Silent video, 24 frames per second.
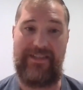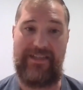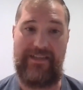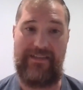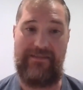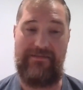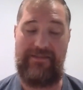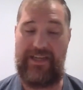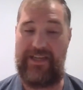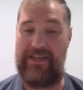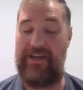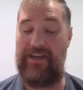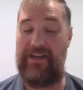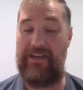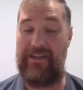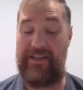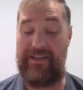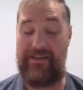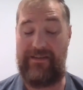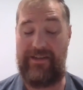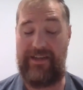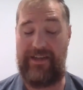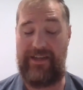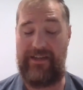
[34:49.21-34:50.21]
in
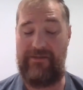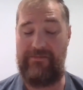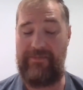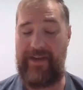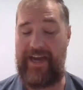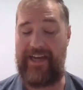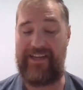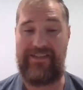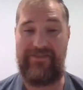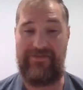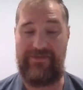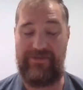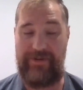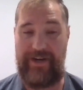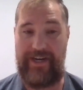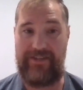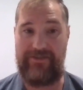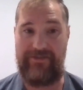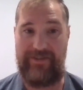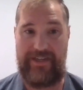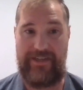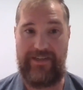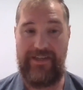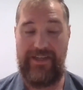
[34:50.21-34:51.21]
Active
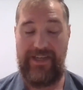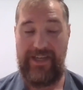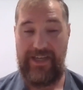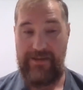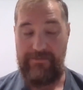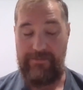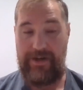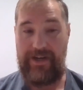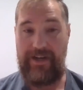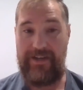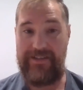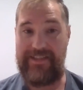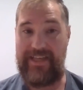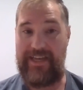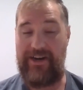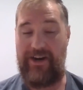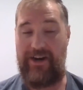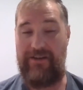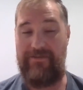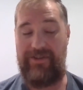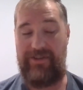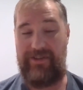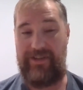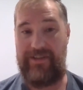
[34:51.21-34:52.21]
Directory, because they
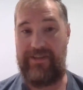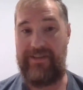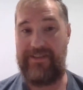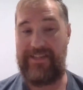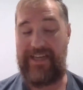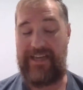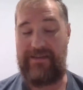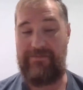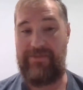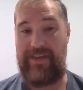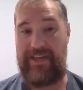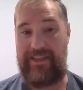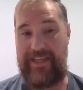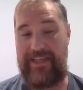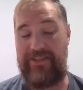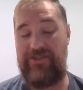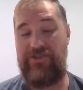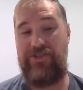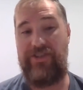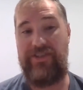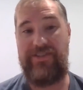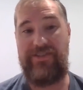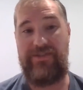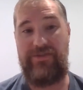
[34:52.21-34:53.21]
are really the same thing.
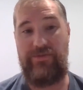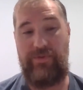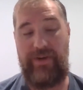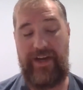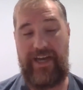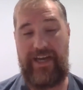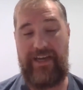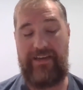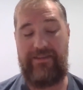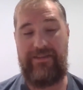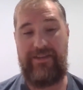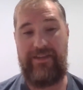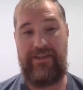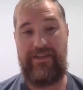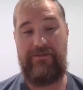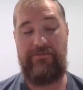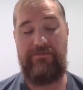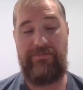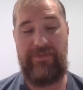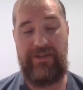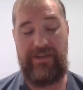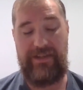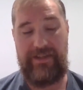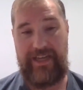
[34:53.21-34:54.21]
That's just the way
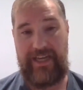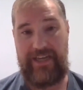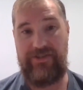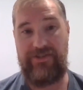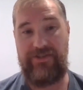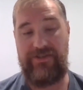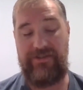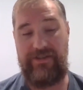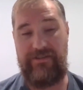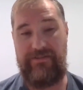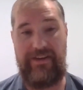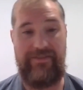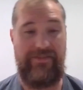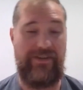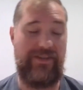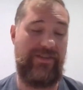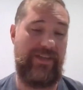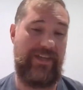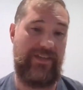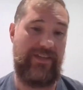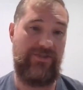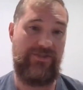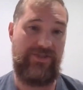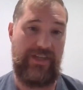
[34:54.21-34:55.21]
the nature of
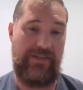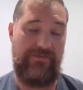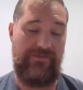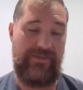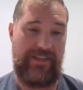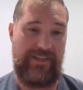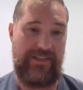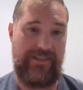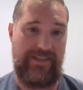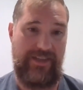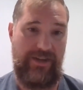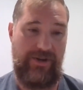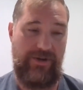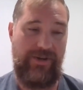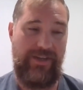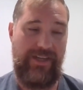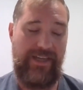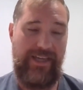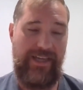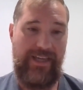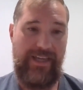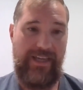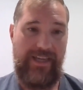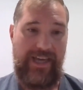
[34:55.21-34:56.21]
everything is shifting. So
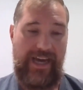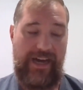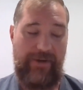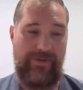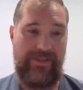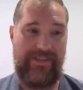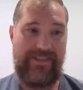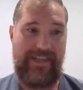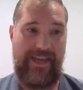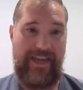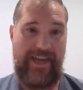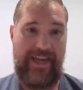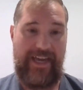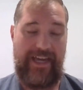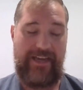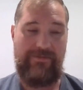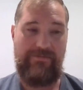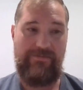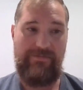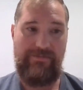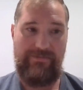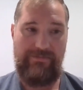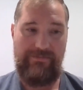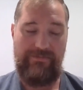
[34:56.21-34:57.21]
I would say,
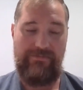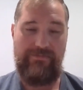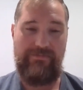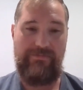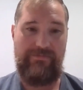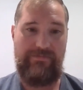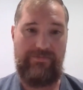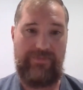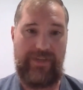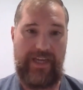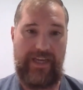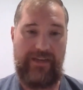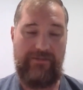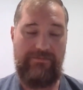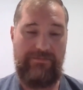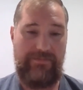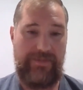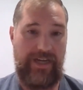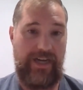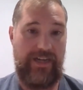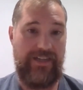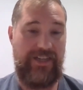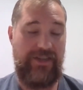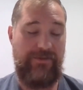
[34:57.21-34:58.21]
yeah,
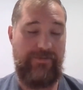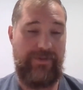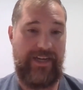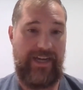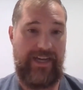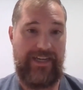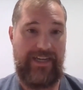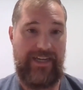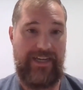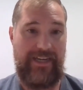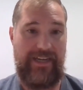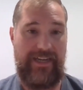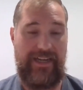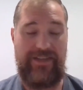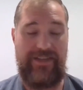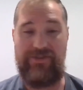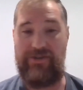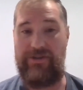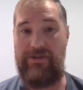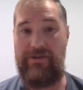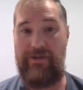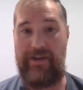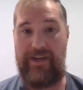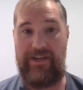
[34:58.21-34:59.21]
non-human identities
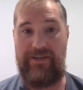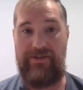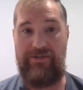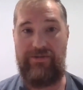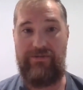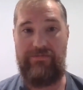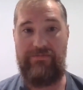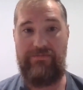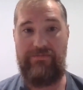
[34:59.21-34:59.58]
are critical,